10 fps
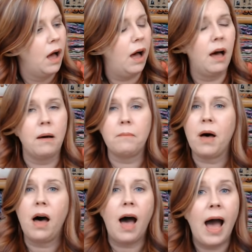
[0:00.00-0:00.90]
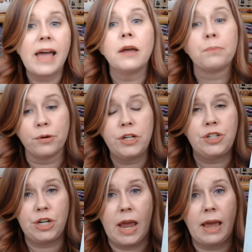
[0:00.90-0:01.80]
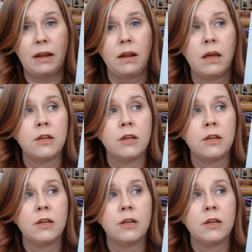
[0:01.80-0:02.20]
Um, I appreciate